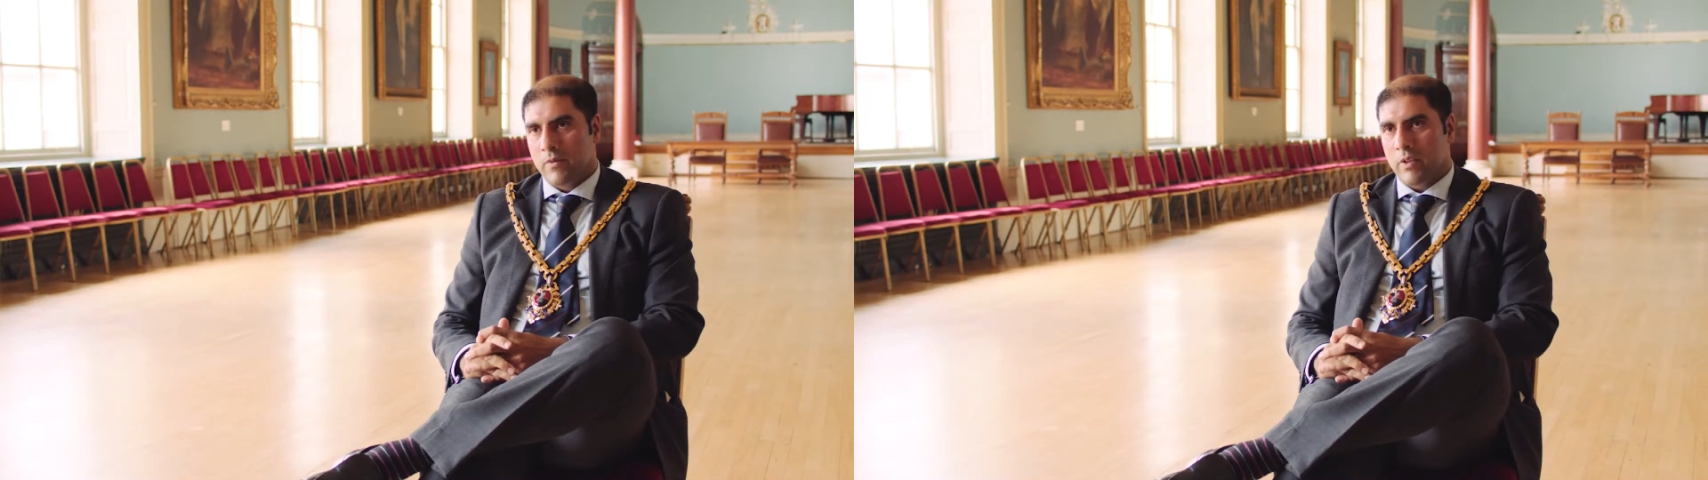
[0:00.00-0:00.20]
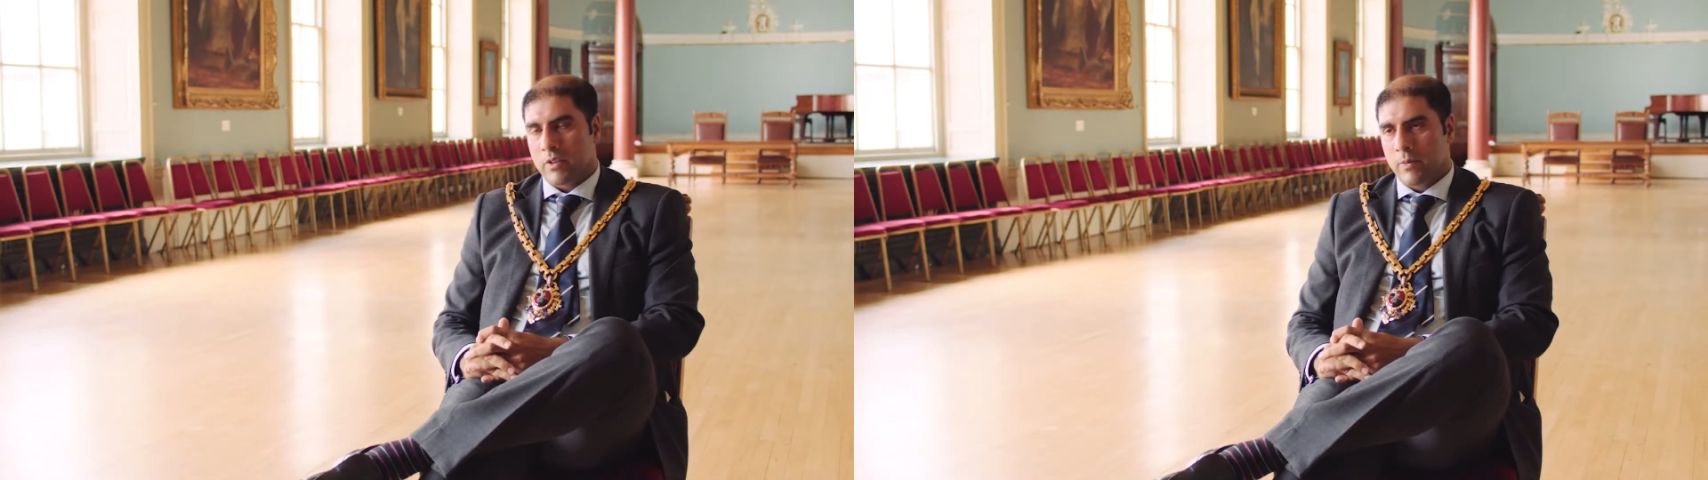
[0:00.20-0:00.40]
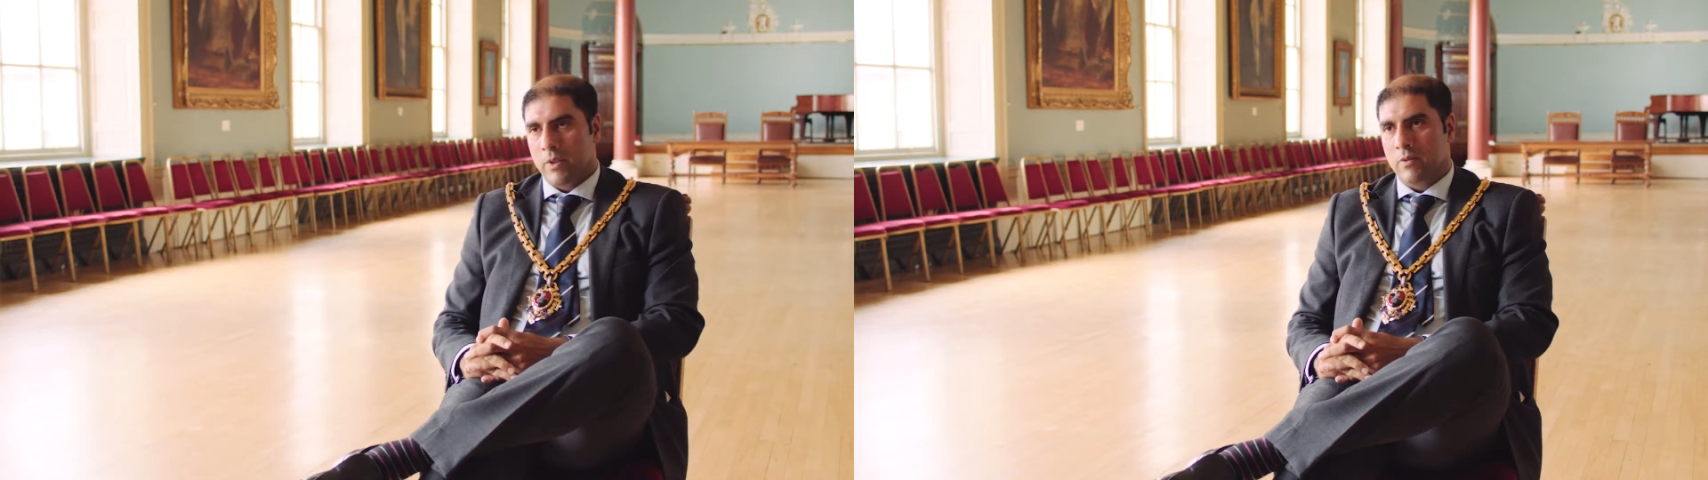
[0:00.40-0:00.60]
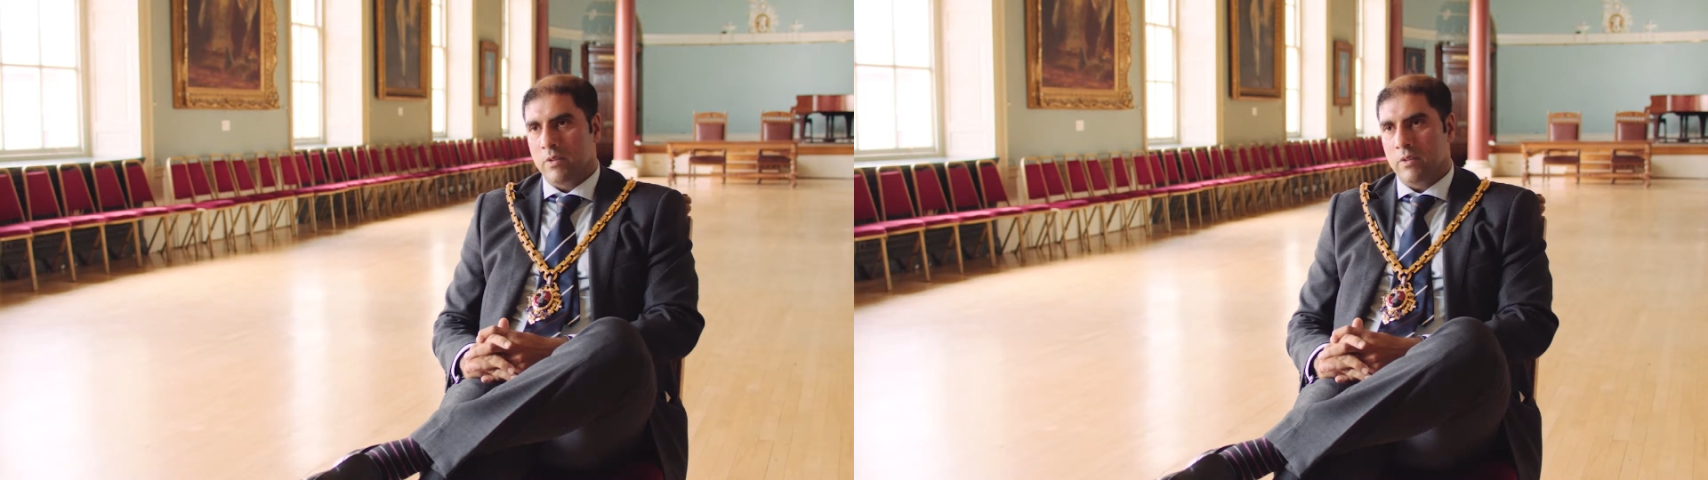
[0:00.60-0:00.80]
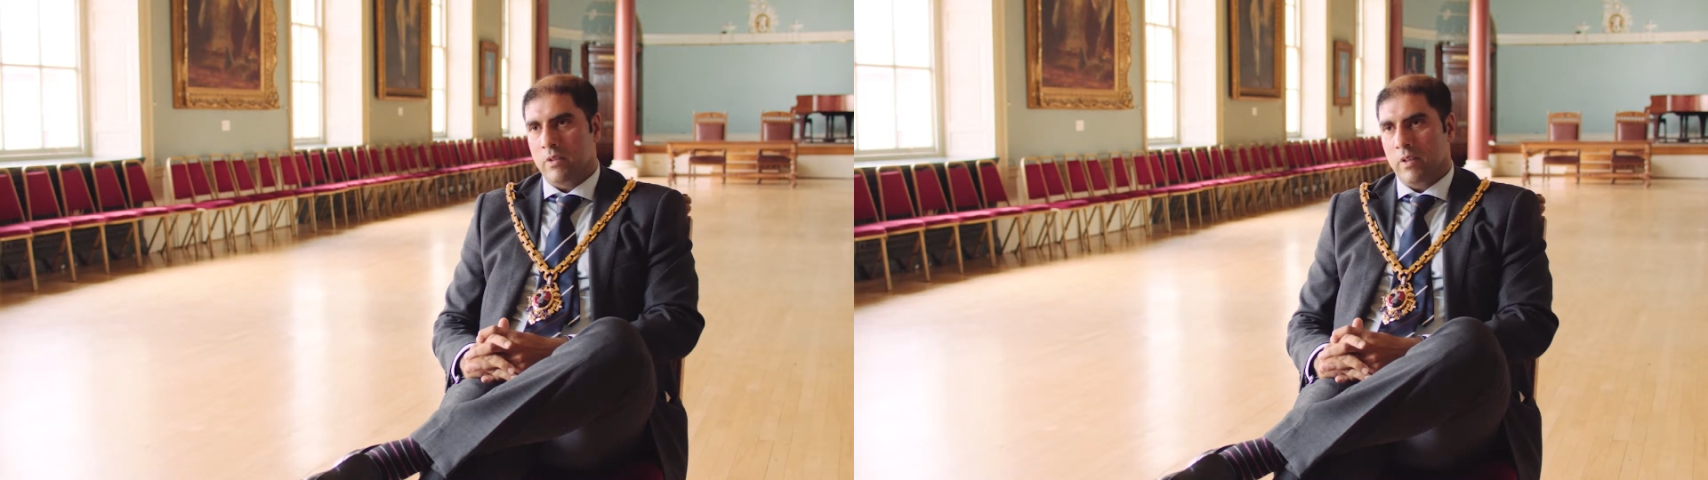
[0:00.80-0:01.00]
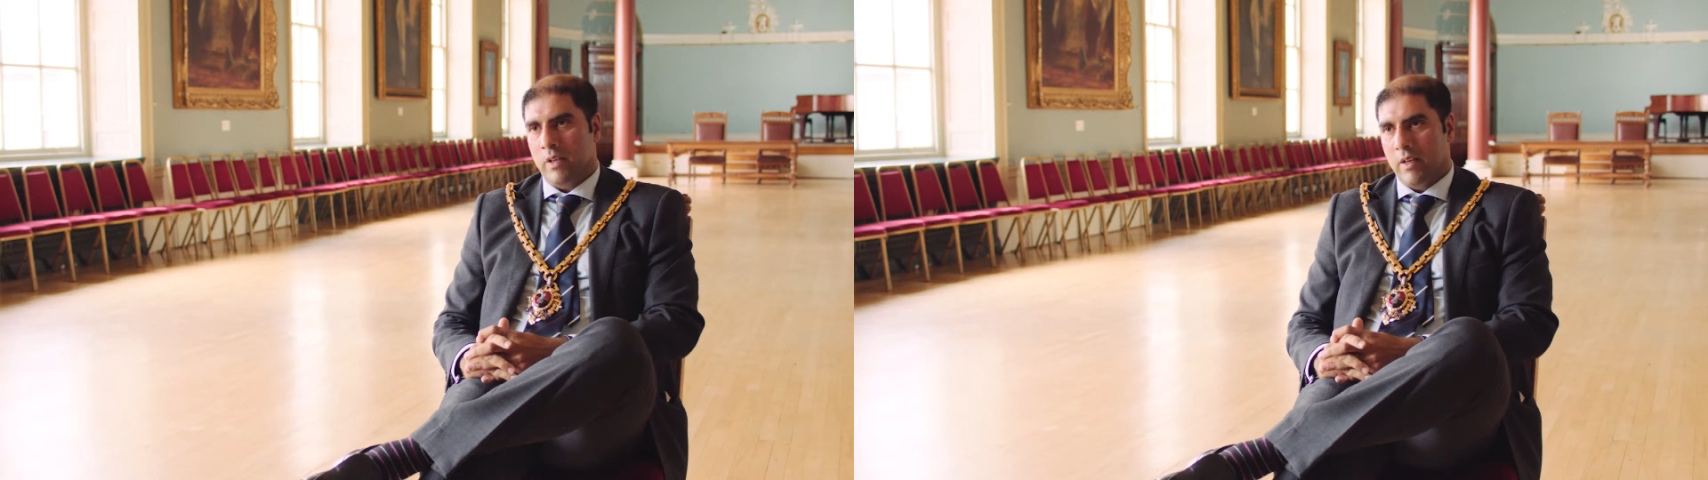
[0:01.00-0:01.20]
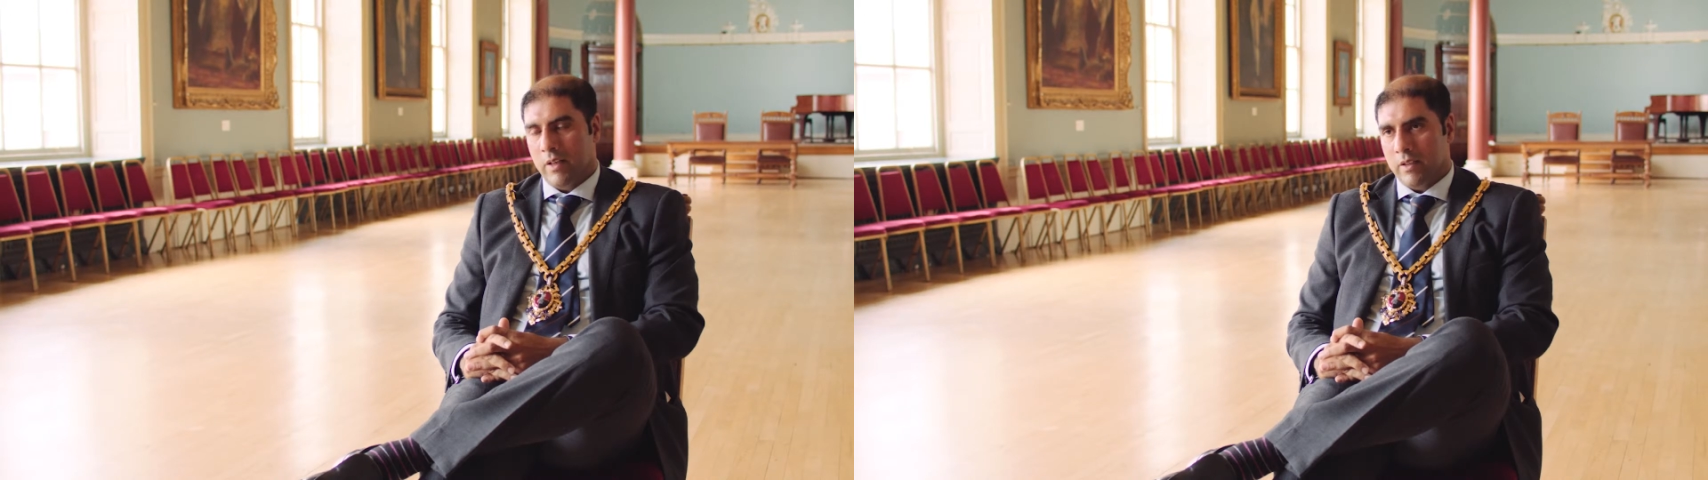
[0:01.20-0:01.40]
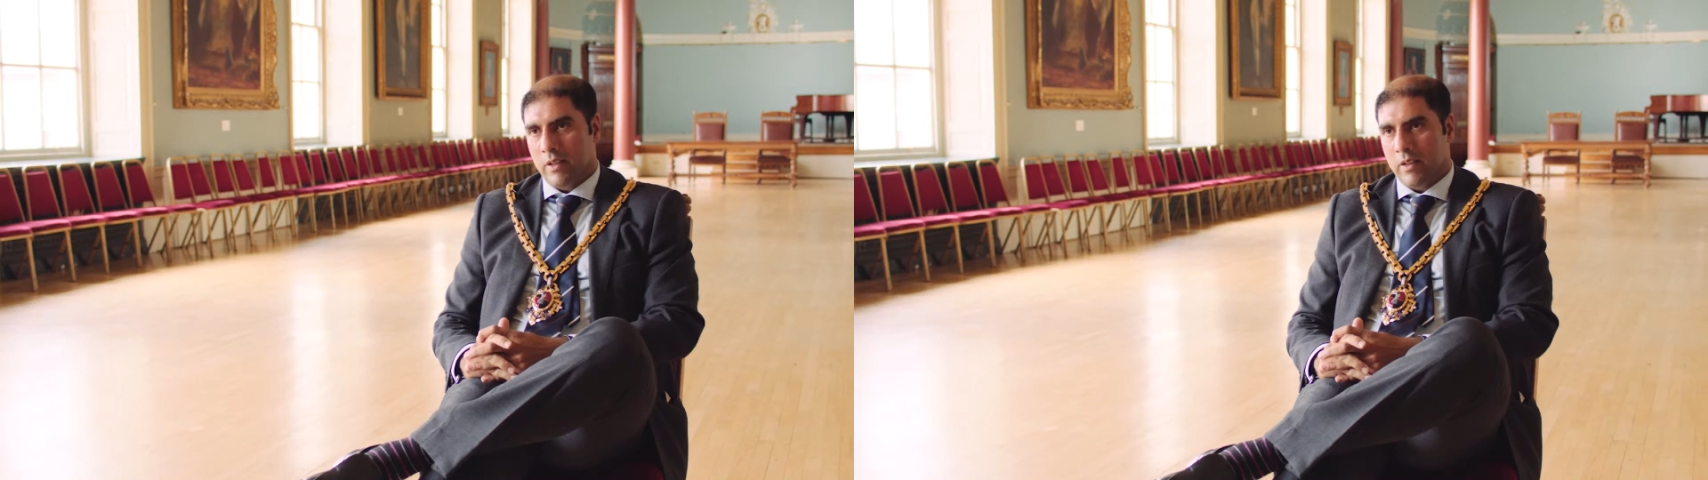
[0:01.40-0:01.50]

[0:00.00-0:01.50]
of the experiences that I had